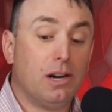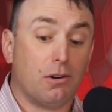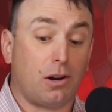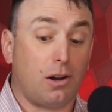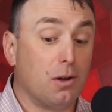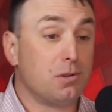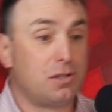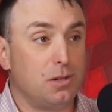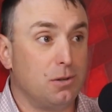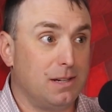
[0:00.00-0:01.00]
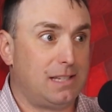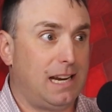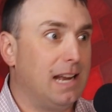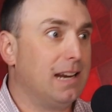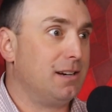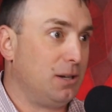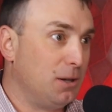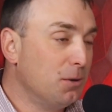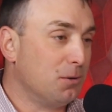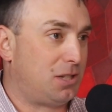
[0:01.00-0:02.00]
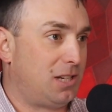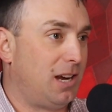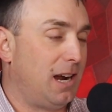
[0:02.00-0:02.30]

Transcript: real close to its end use